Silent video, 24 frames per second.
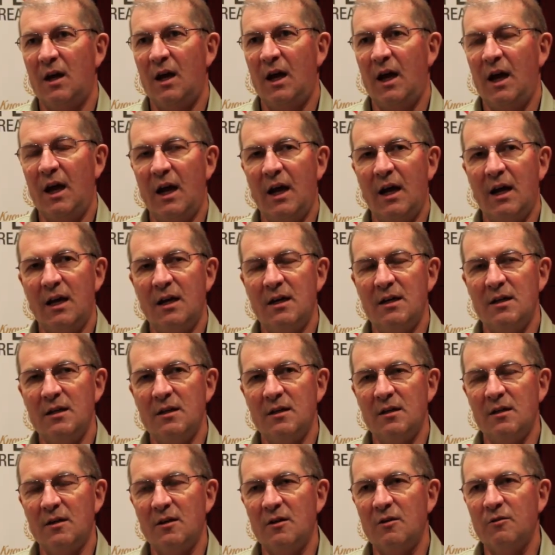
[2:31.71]
And
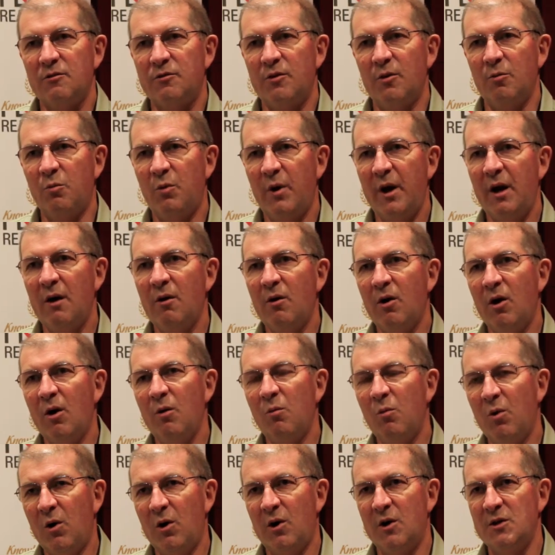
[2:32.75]
from where I
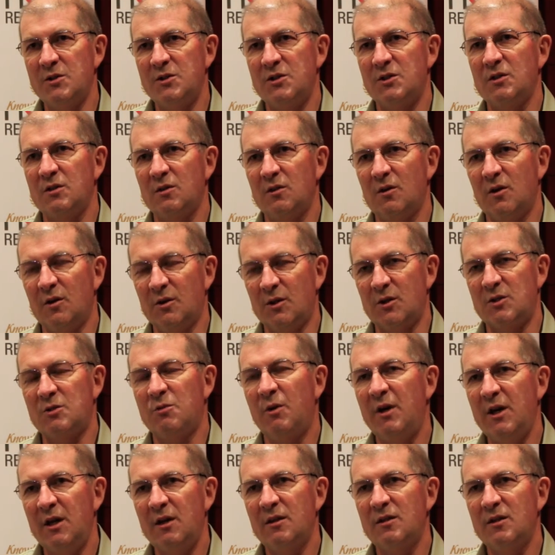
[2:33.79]
was on the
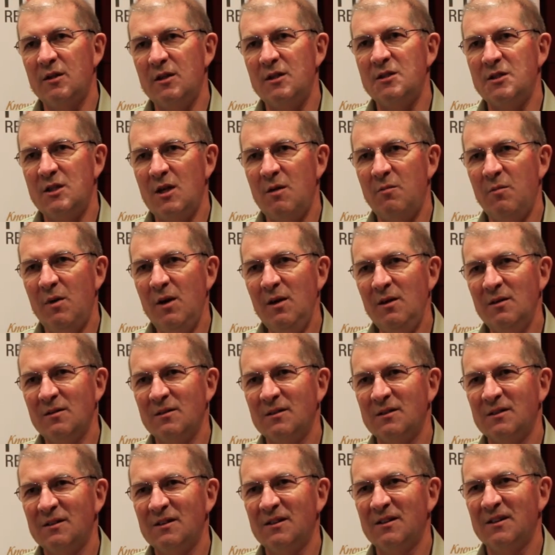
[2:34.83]
20th of December
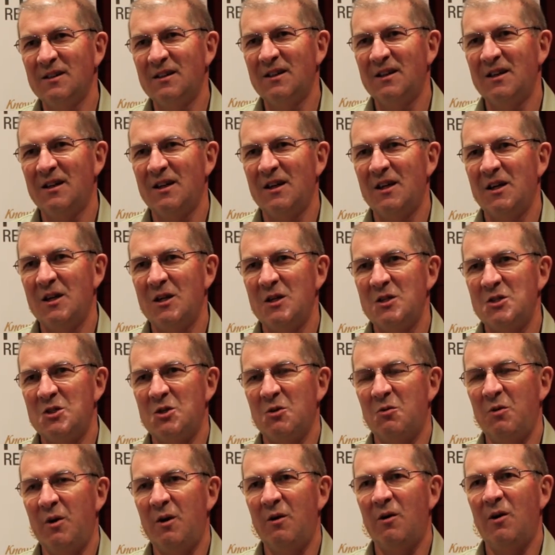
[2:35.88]

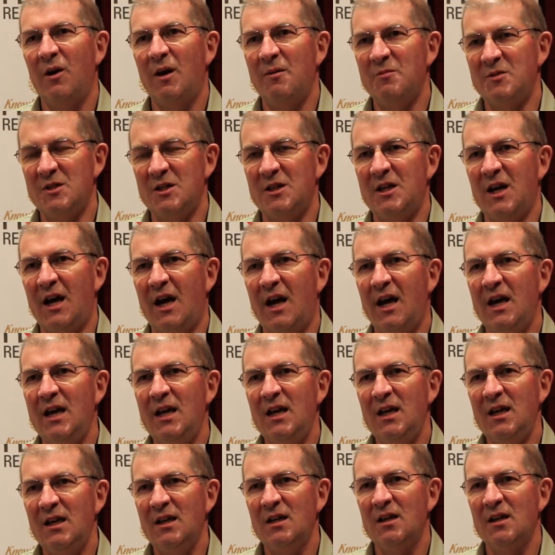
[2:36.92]
to where I am today,